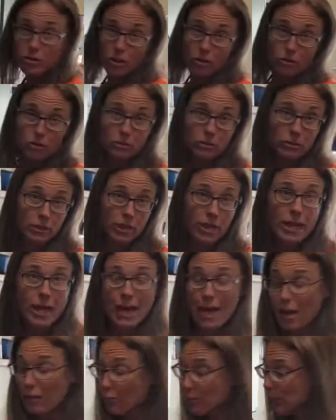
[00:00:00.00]
stone
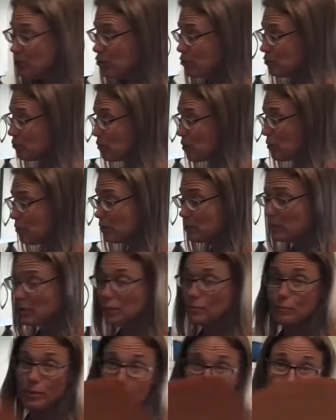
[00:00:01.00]
and we do own
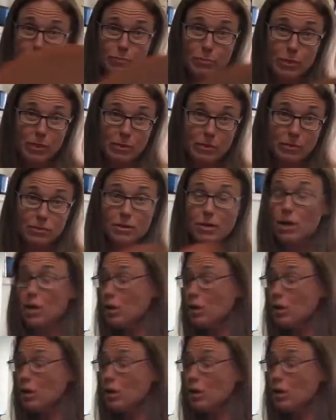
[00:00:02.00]
a pizza peel.